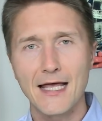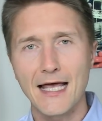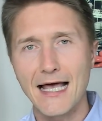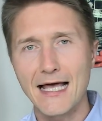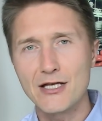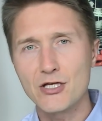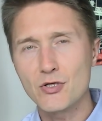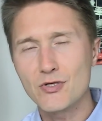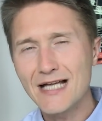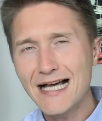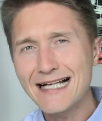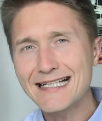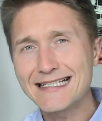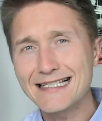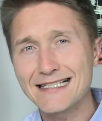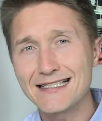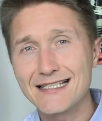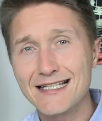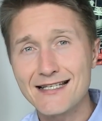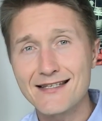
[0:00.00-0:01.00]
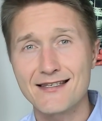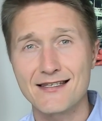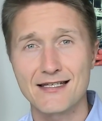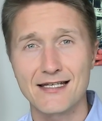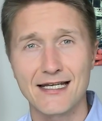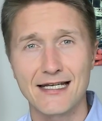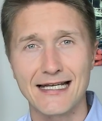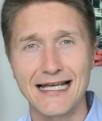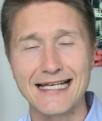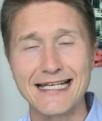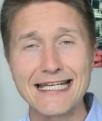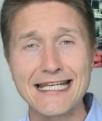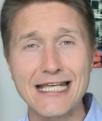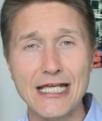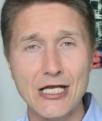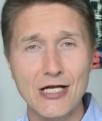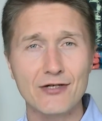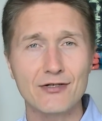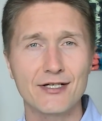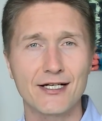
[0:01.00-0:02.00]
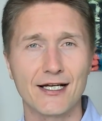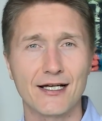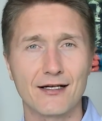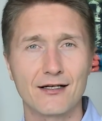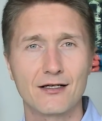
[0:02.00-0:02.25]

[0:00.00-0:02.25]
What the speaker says: And you're not listening and hearing